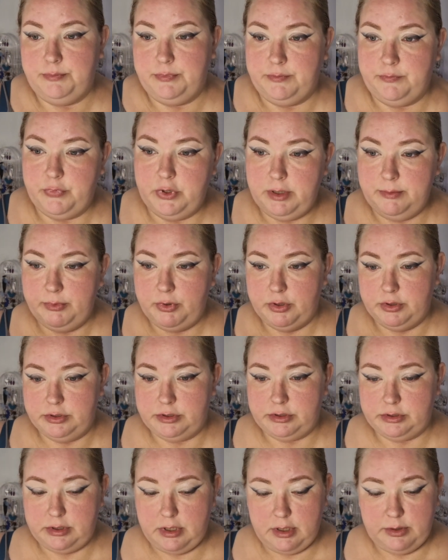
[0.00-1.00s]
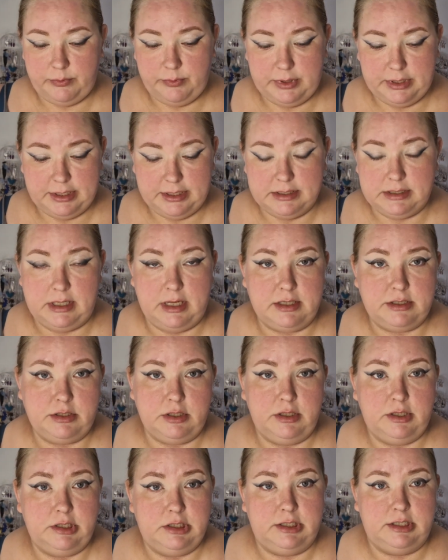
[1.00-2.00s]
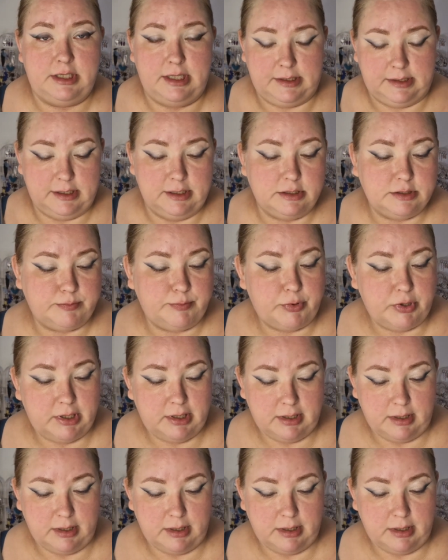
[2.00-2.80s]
what I'm gonna start with is actually a setting spray.